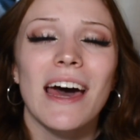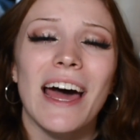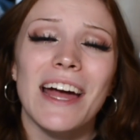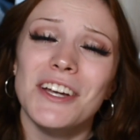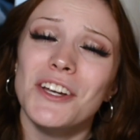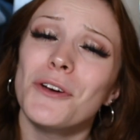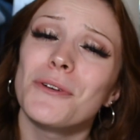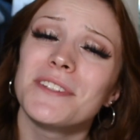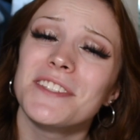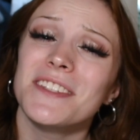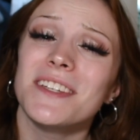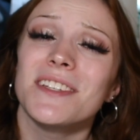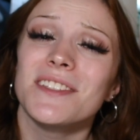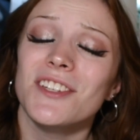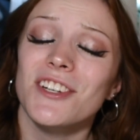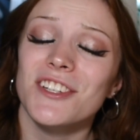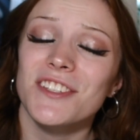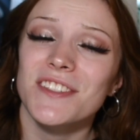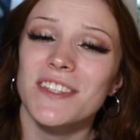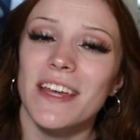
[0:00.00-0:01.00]
I know it's
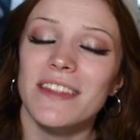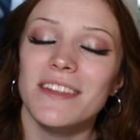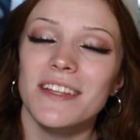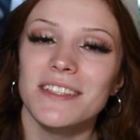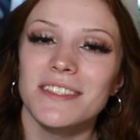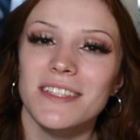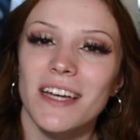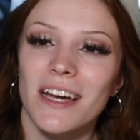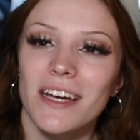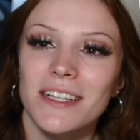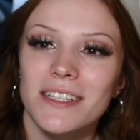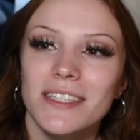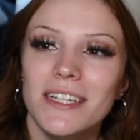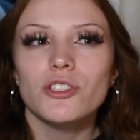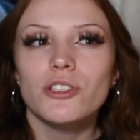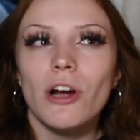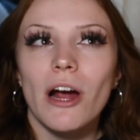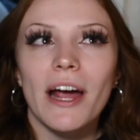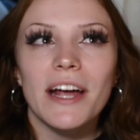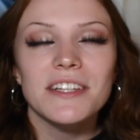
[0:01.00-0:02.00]
easier said than done.
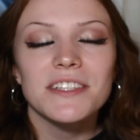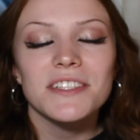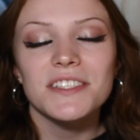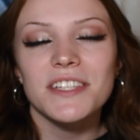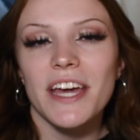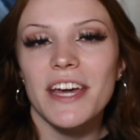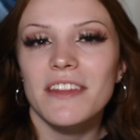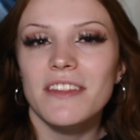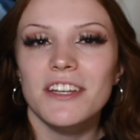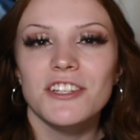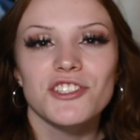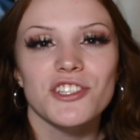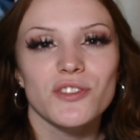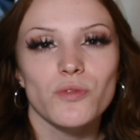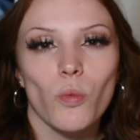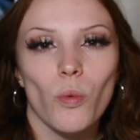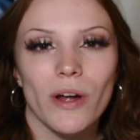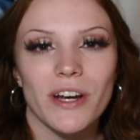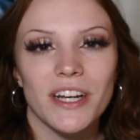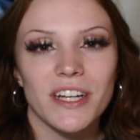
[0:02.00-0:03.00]
Trying to take things
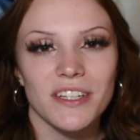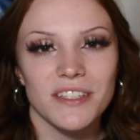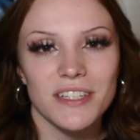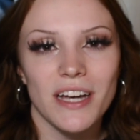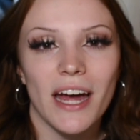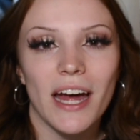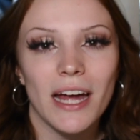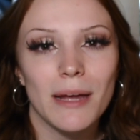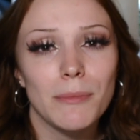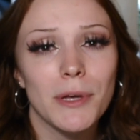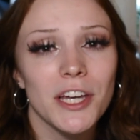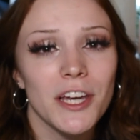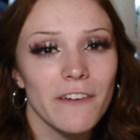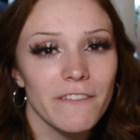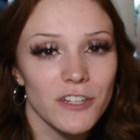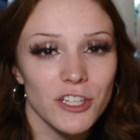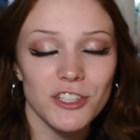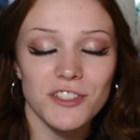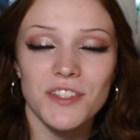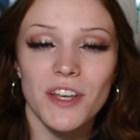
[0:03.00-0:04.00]
just one at a time and
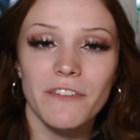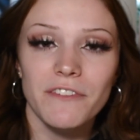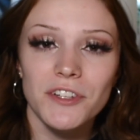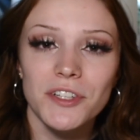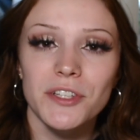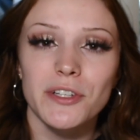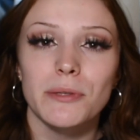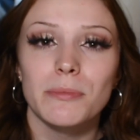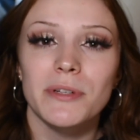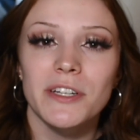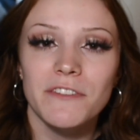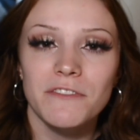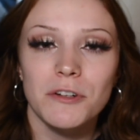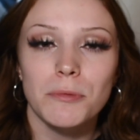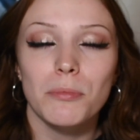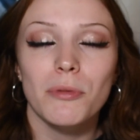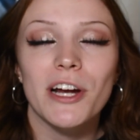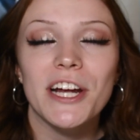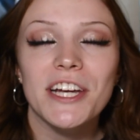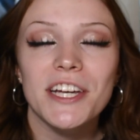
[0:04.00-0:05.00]
giving yourself a little bit of a
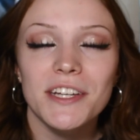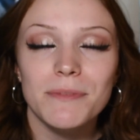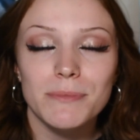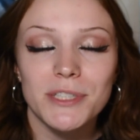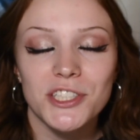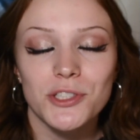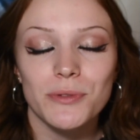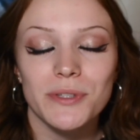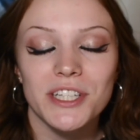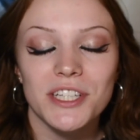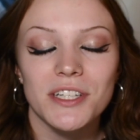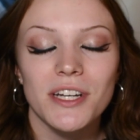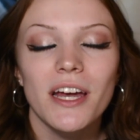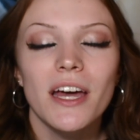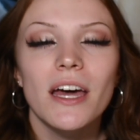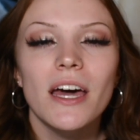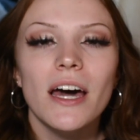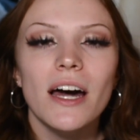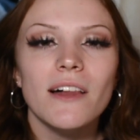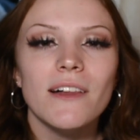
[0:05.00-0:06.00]
break in between
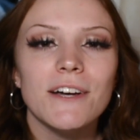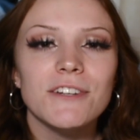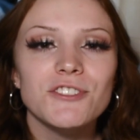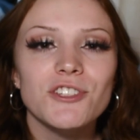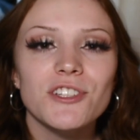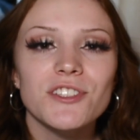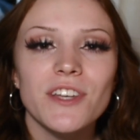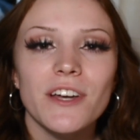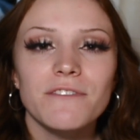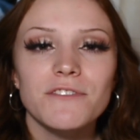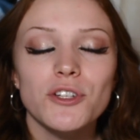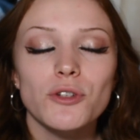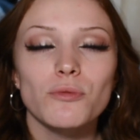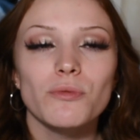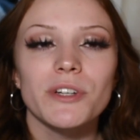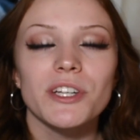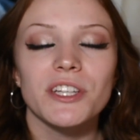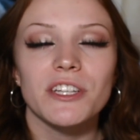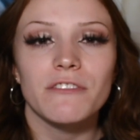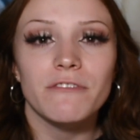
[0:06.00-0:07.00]
allows yourself to
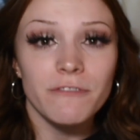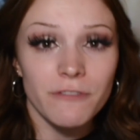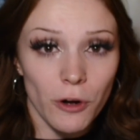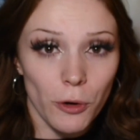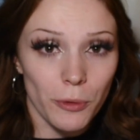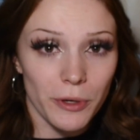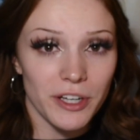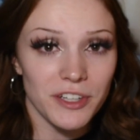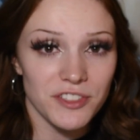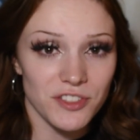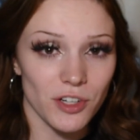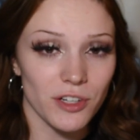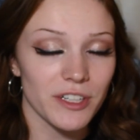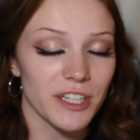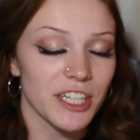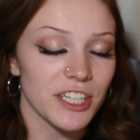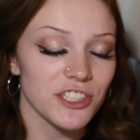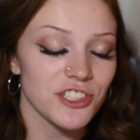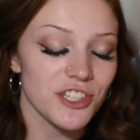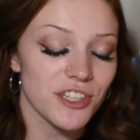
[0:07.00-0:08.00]
really focus
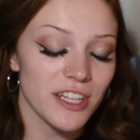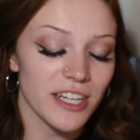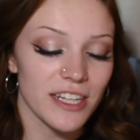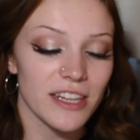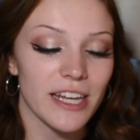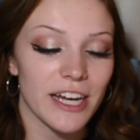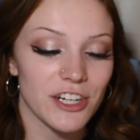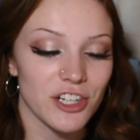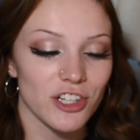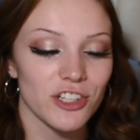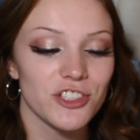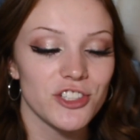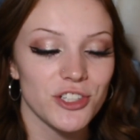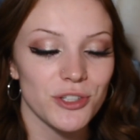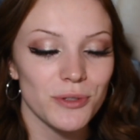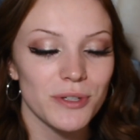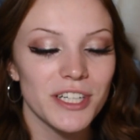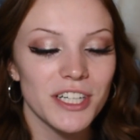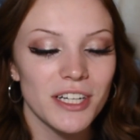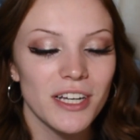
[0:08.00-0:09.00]
on each thing that you're
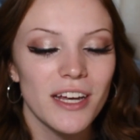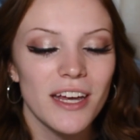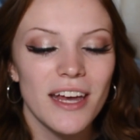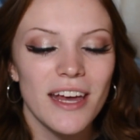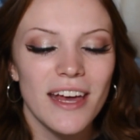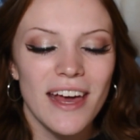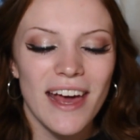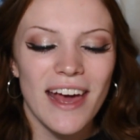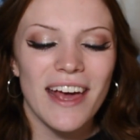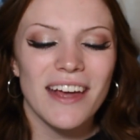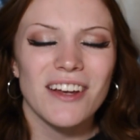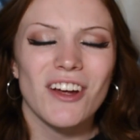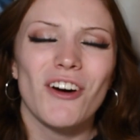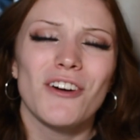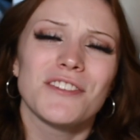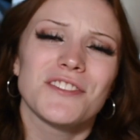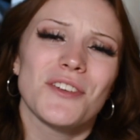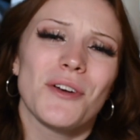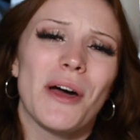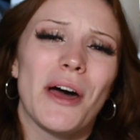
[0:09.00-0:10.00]
doing, and it
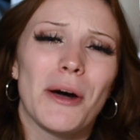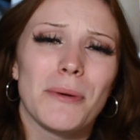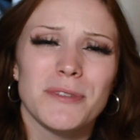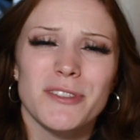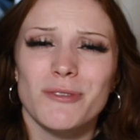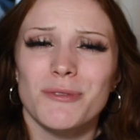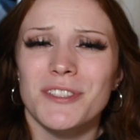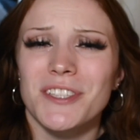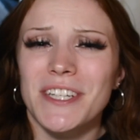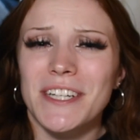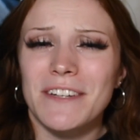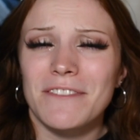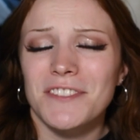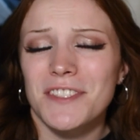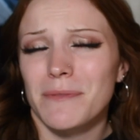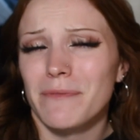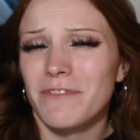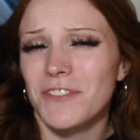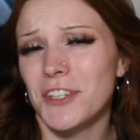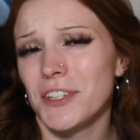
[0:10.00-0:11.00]
also helps relieve
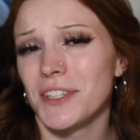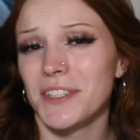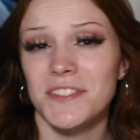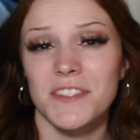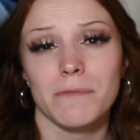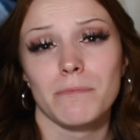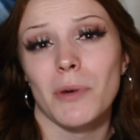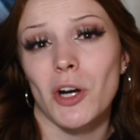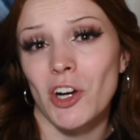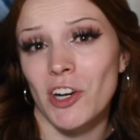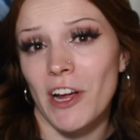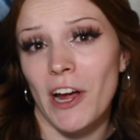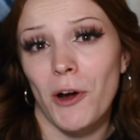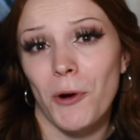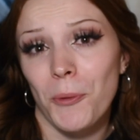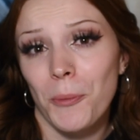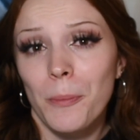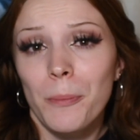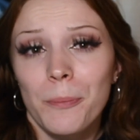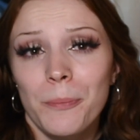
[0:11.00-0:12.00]
some feelings of
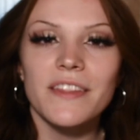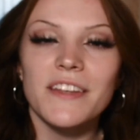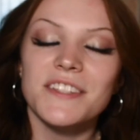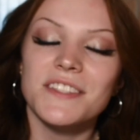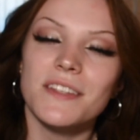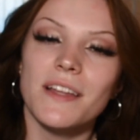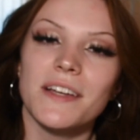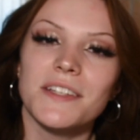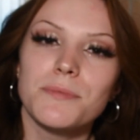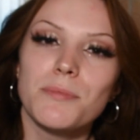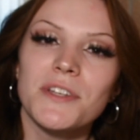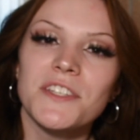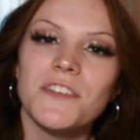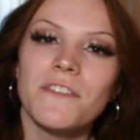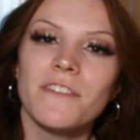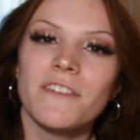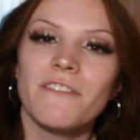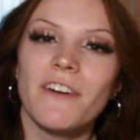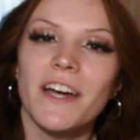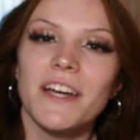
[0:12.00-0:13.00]
burnout. This next piece
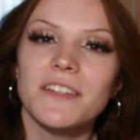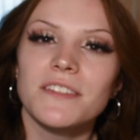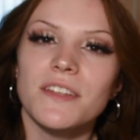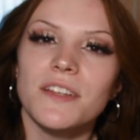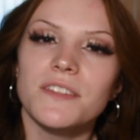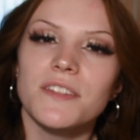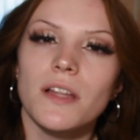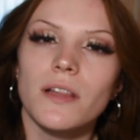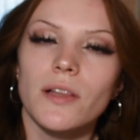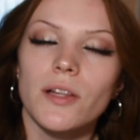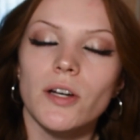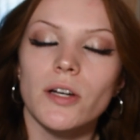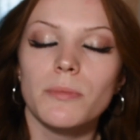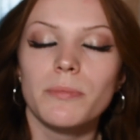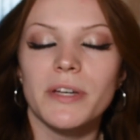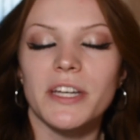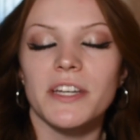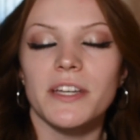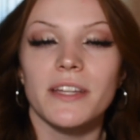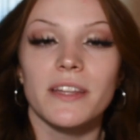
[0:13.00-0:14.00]
of advice is a little
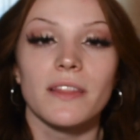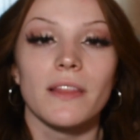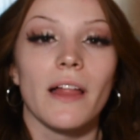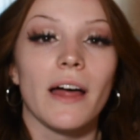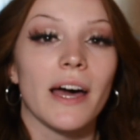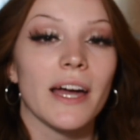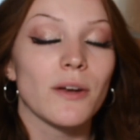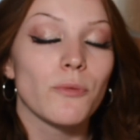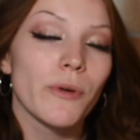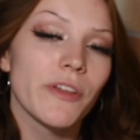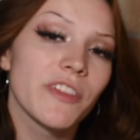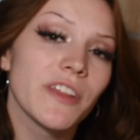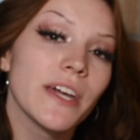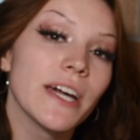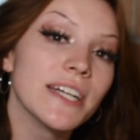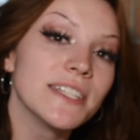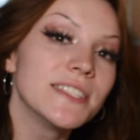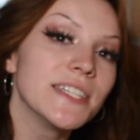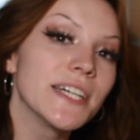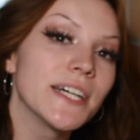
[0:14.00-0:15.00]
bit in line with the
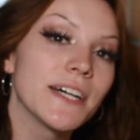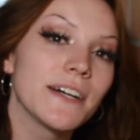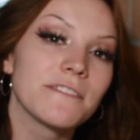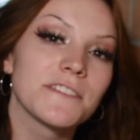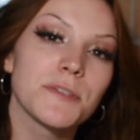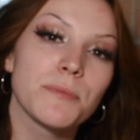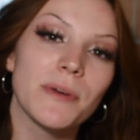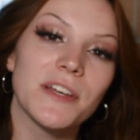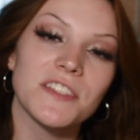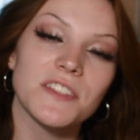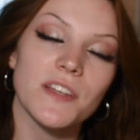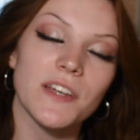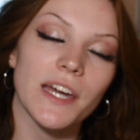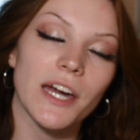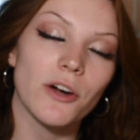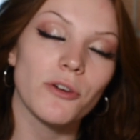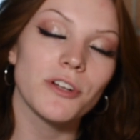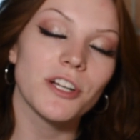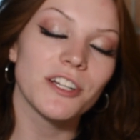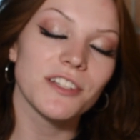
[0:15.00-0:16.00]
idea of spacing
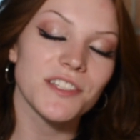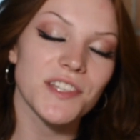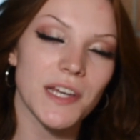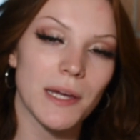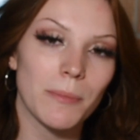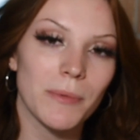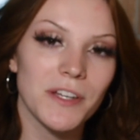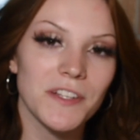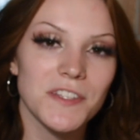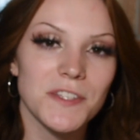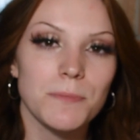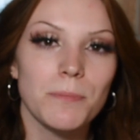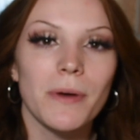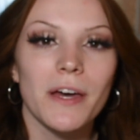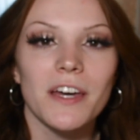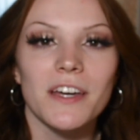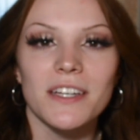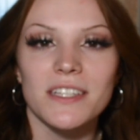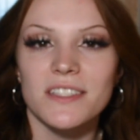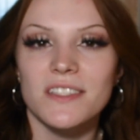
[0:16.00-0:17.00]
out your assignments,
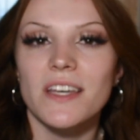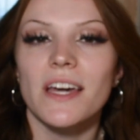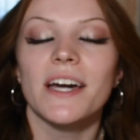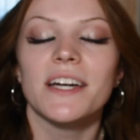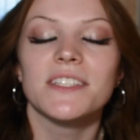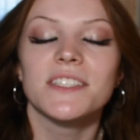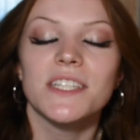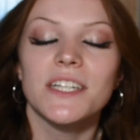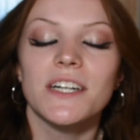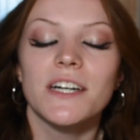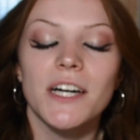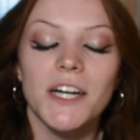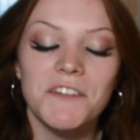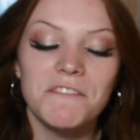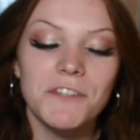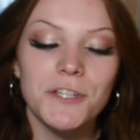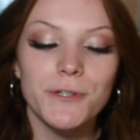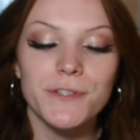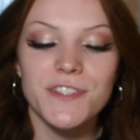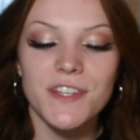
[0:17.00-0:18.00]
but it's the idea
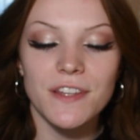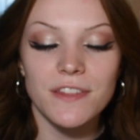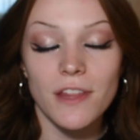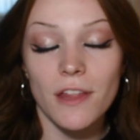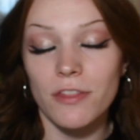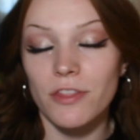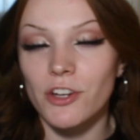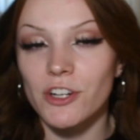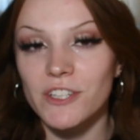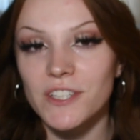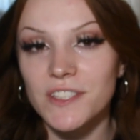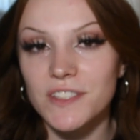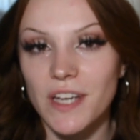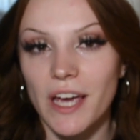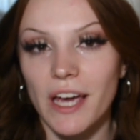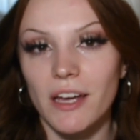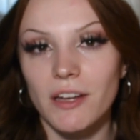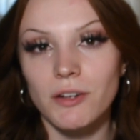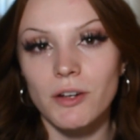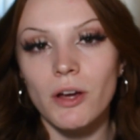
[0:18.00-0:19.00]
of using the
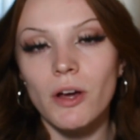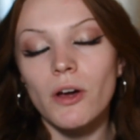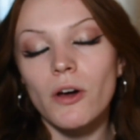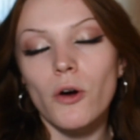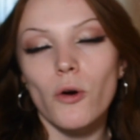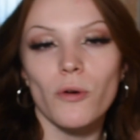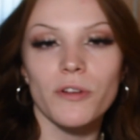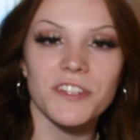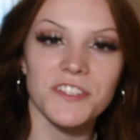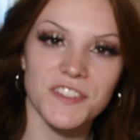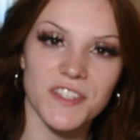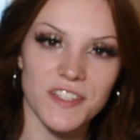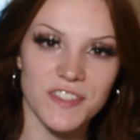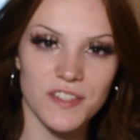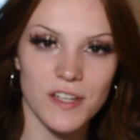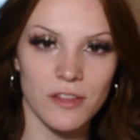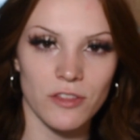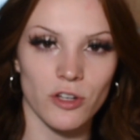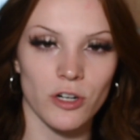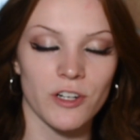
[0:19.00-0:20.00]
30-10 or the
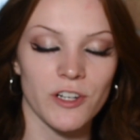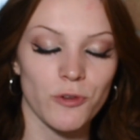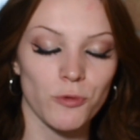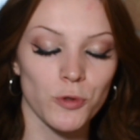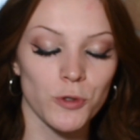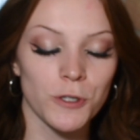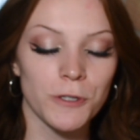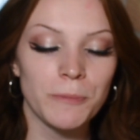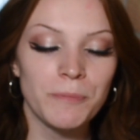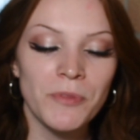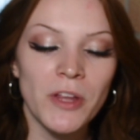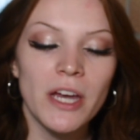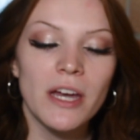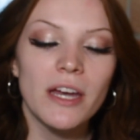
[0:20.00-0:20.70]
60-30 rule.